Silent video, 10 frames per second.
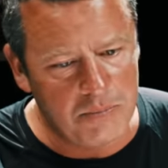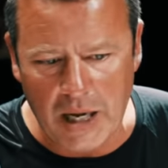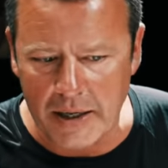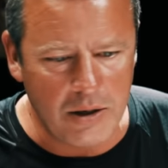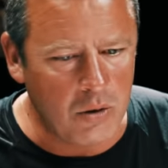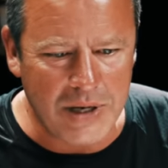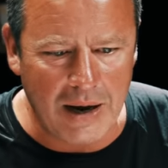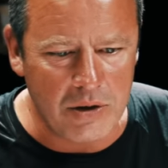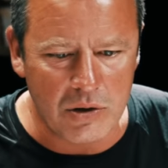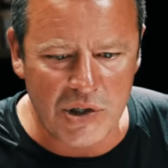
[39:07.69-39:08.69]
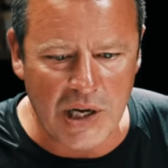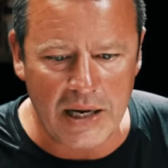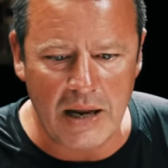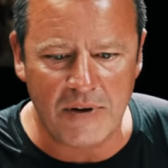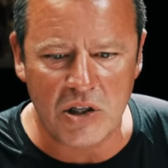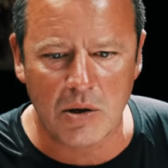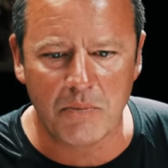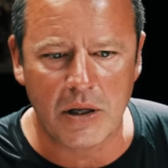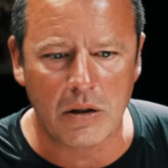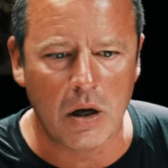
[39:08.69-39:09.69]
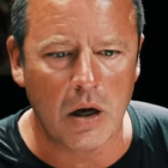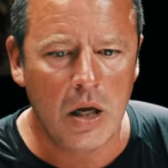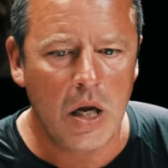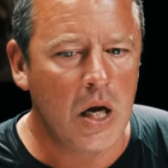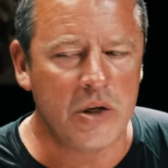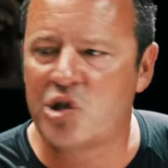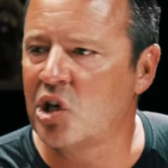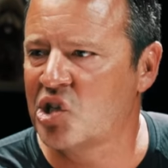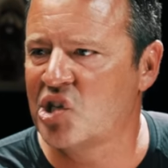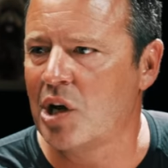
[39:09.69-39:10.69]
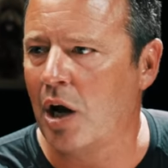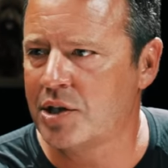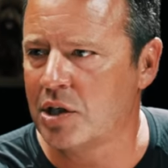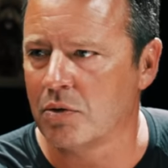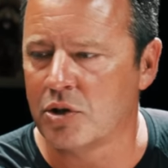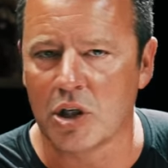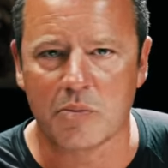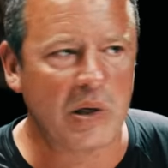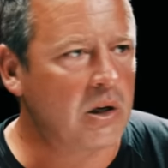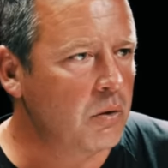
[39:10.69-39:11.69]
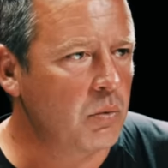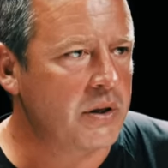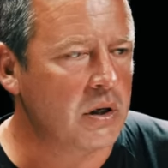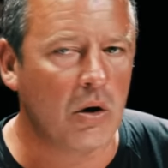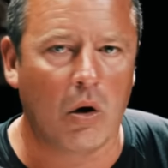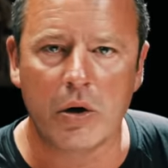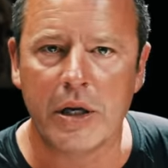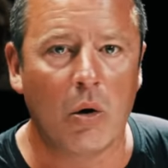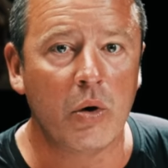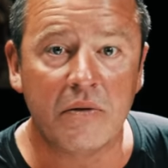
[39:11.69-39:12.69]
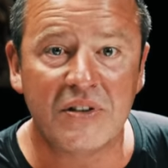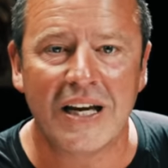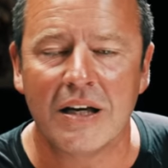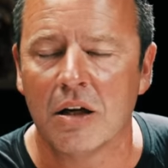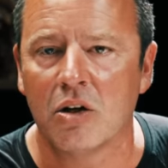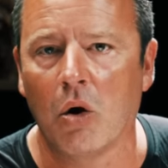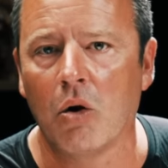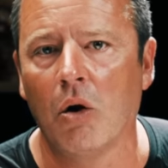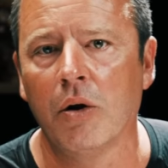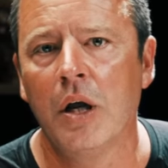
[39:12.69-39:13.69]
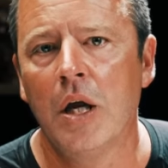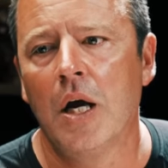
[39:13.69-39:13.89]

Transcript: Danny, no doubt you'd say if it's something that has just started or has just begun with your dog, or you've taken a dog on